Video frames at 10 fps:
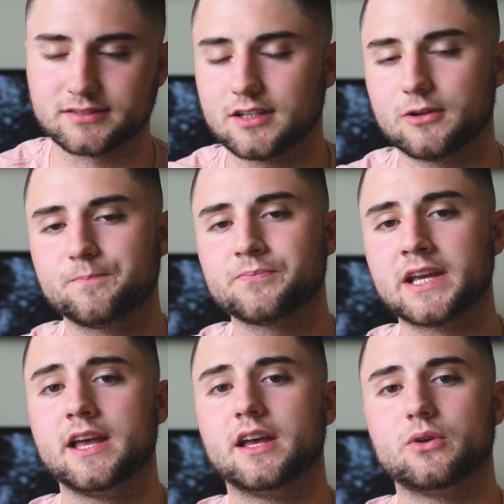So
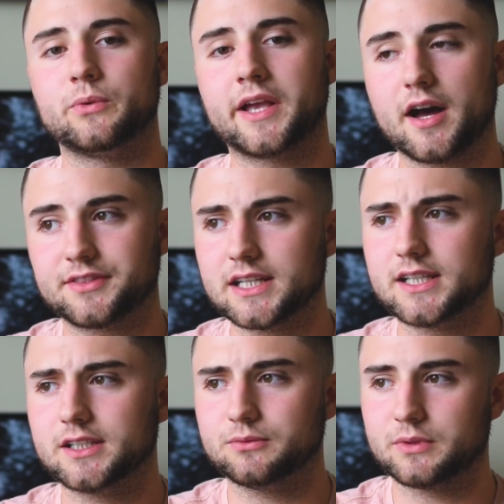we got there,